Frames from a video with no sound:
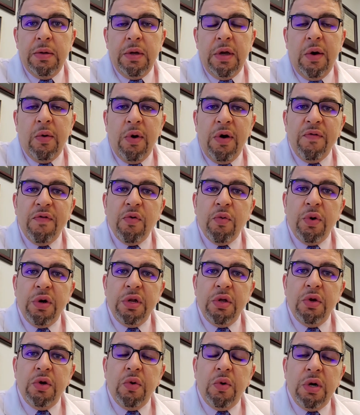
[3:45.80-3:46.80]
However, when
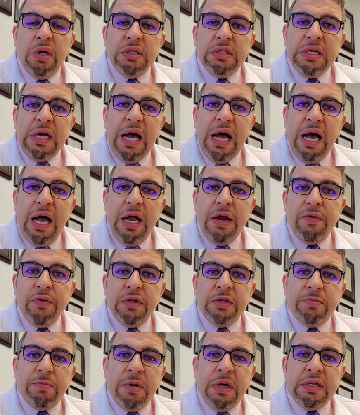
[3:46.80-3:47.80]
you go on to high
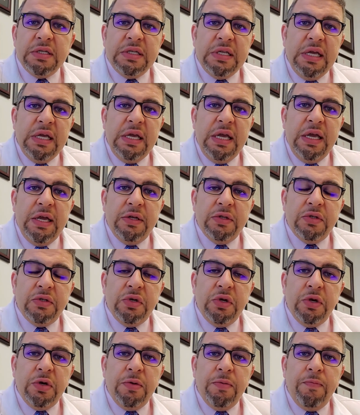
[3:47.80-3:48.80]
risk prostate
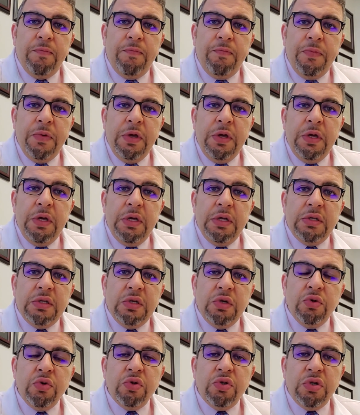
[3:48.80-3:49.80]
cancer, it's
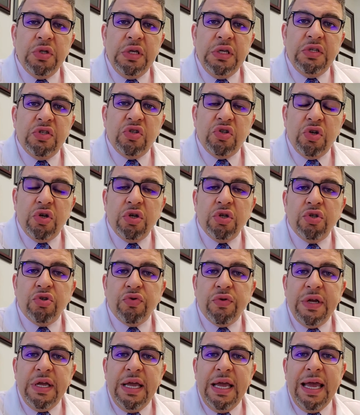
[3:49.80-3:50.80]
usually
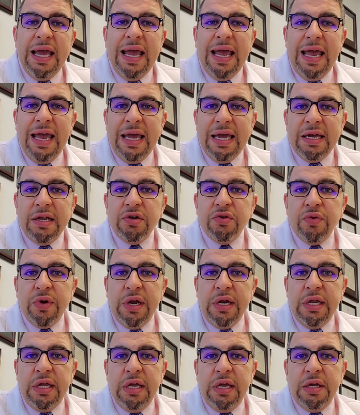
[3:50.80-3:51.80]
surgery and
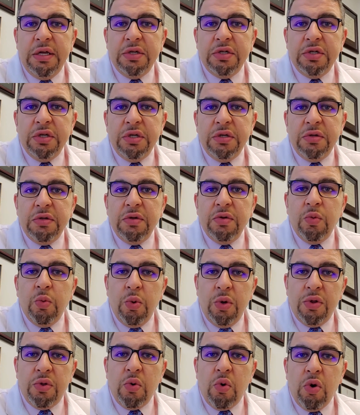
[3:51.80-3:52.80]
radiation
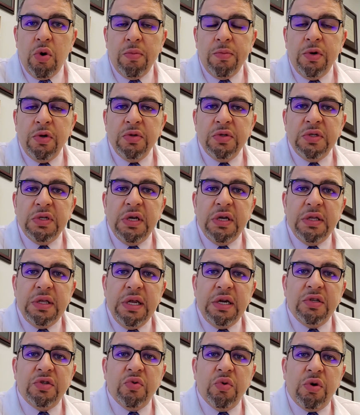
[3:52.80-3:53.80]
with hormones
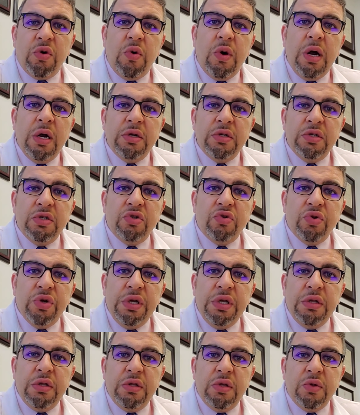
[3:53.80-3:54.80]
that is required to
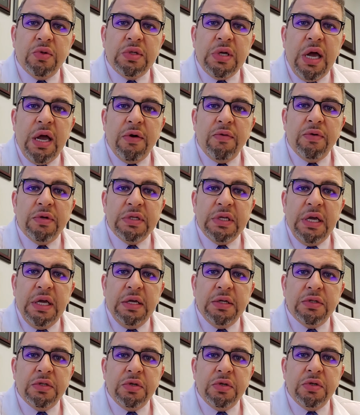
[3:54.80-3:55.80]
treat those high risk
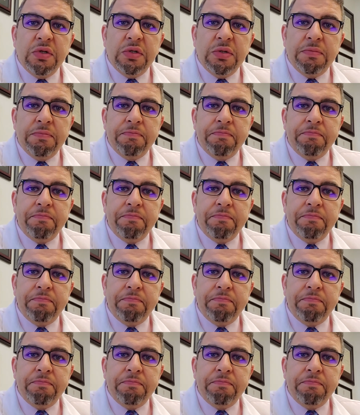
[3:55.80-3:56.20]
cancers.